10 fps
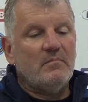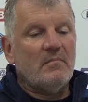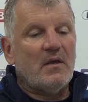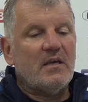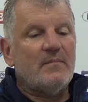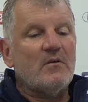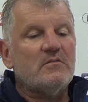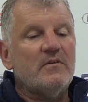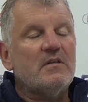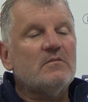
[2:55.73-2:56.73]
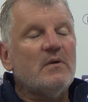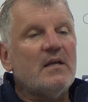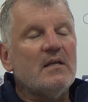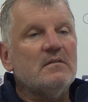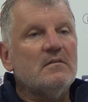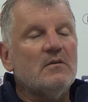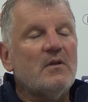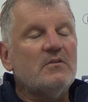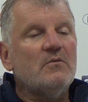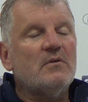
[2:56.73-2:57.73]
making the most of it this weekend until
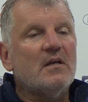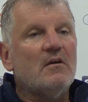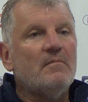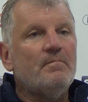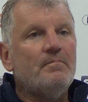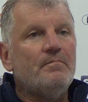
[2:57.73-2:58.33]
they do kick on.